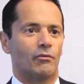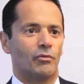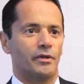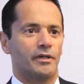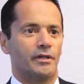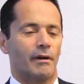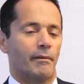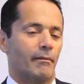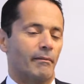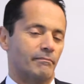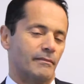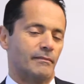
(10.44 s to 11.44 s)
we,
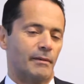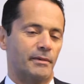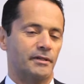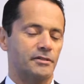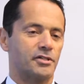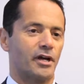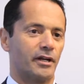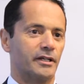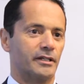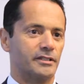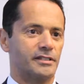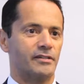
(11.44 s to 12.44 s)
I mean internally at
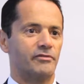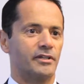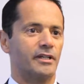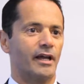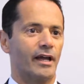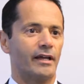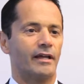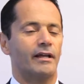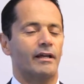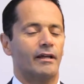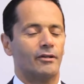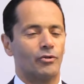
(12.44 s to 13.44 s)
least at VDA,
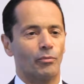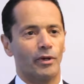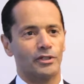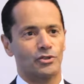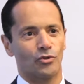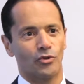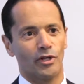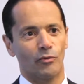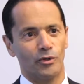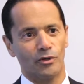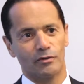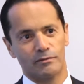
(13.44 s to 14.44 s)
to make sure that
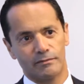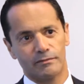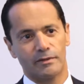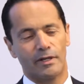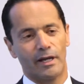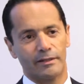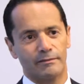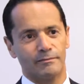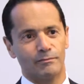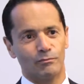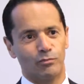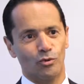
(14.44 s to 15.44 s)
we don't get
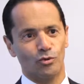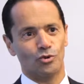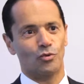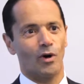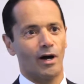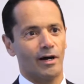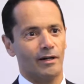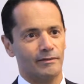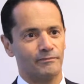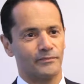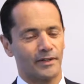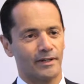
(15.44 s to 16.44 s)
bourgeois
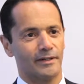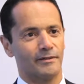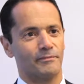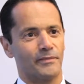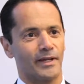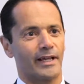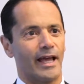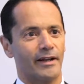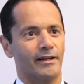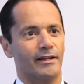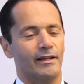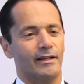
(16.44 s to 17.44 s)
again.
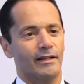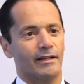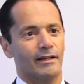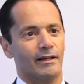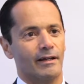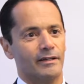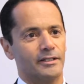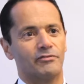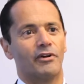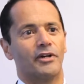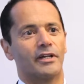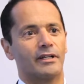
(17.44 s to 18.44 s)
It's
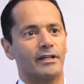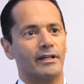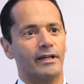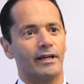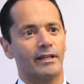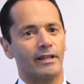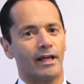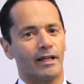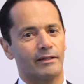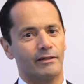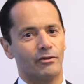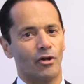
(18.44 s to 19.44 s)
very clear
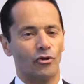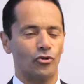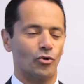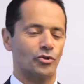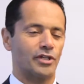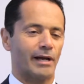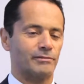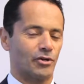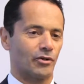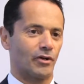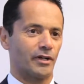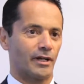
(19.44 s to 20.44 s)
that the old times are
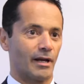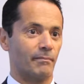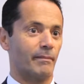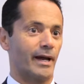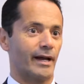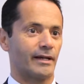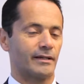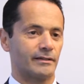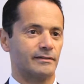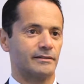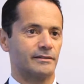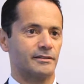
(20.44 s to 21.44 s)
not going to come back
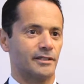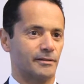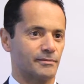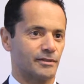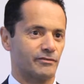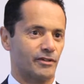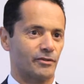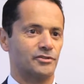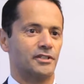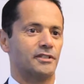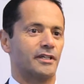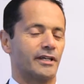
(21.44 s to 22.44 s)
in terms of
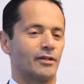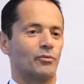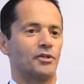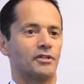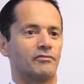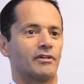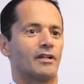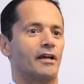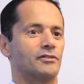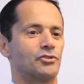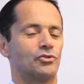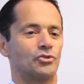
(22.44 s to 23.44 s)
sitting and waiting for
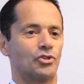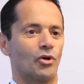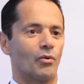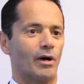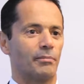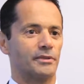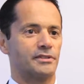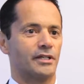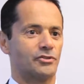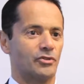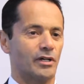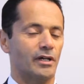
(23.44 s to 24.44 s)
clients to show up,
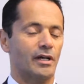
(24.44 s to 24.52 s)
etc.